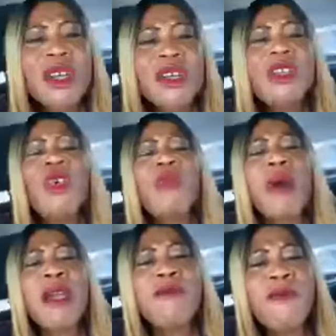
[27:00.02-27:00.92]
So
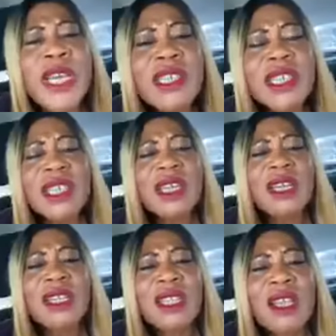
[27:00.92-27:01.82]
by faith,
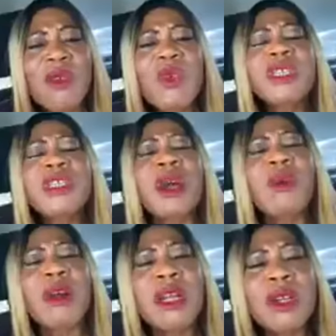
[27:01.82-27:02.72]
with
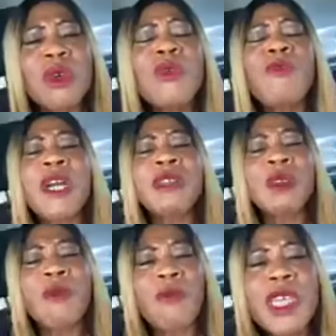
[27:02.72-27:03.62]
our good fight
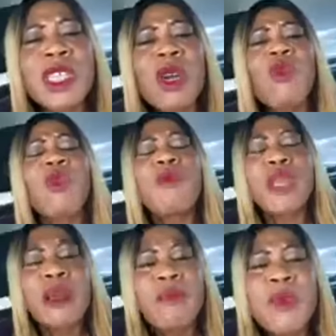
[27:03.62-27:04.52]
of faith, we'll
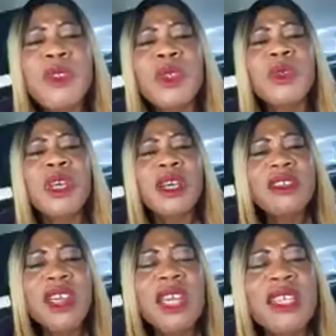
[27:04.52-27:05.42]
be able to
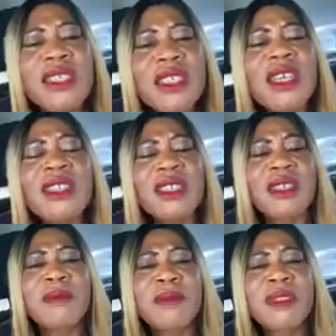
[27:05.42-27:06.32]
take a
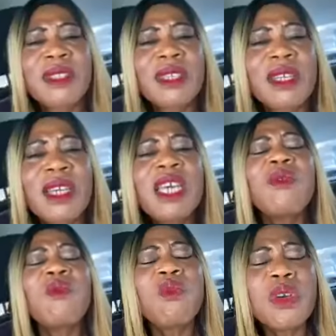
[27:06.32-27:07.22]
stand
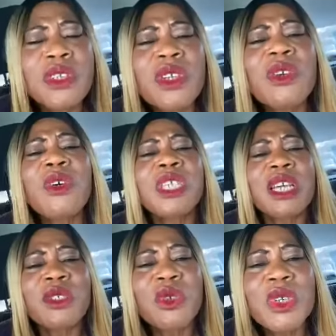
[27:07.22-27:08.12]
in what God
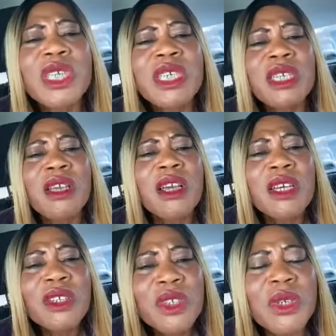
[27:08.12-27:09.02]
has already
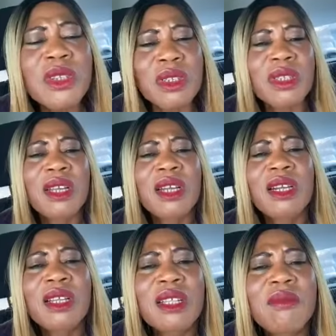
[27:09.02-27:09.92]
done.
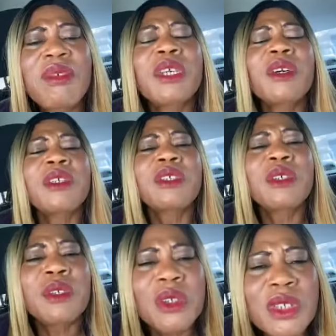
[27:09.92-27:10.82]
Because
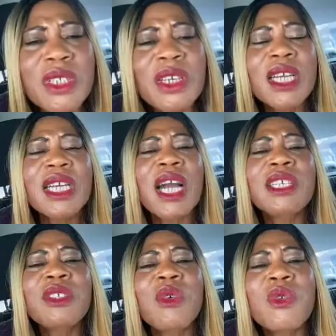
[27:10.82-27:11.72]
God
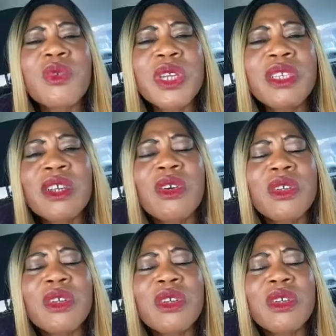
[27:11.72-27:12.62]
has already,
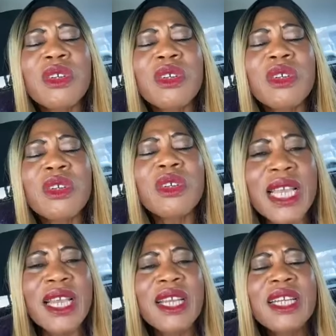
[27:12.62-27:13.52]
God
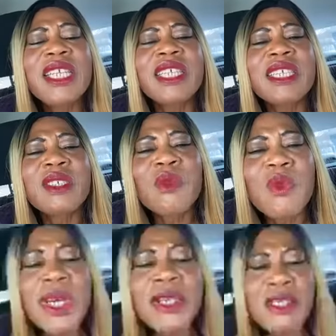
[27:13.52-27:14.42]
is his
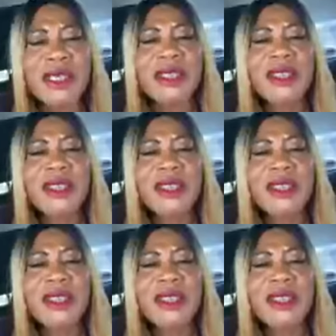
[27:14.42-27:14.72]
word.